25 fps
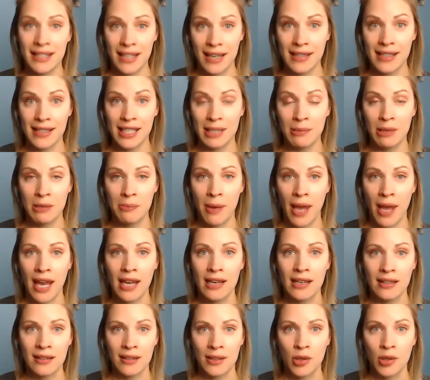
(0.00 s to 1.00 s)
sense to be
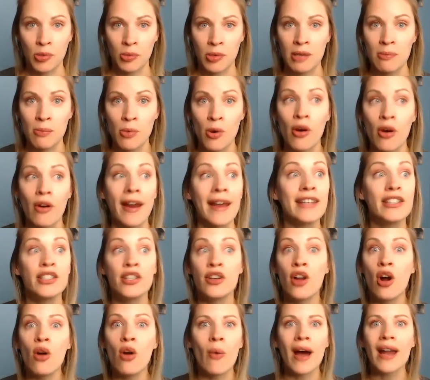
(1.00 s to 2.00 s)
paid a little bit more. And you
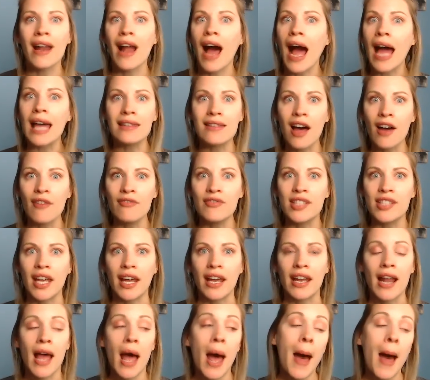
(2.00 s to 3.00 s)
know what? I loved it.